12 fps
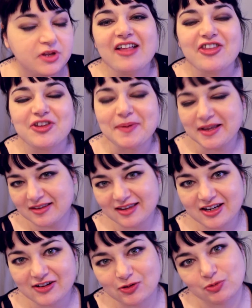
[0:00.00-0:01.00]
The space
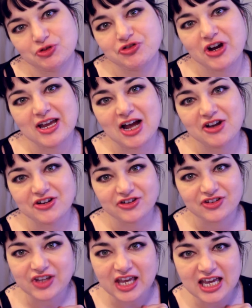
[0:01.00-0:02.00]
heaters will dry out your
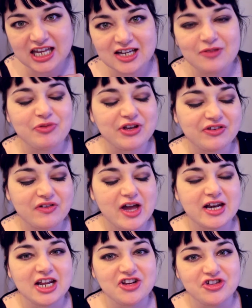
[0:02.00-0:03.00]
skin, things of that
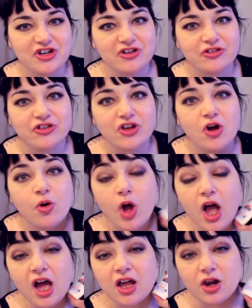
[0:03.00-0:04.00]
nature. So
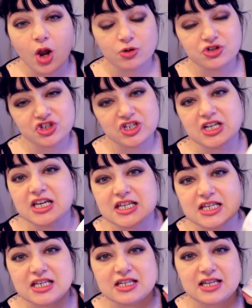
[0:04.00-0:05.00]
lotion
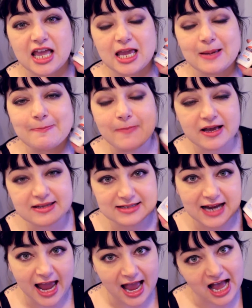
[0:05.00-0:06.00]
is a
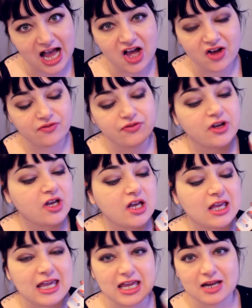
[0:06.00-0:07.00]
must-have
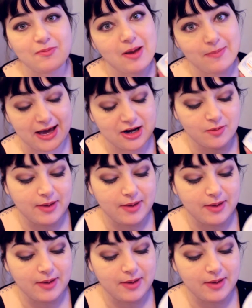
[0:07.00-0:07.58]
in my model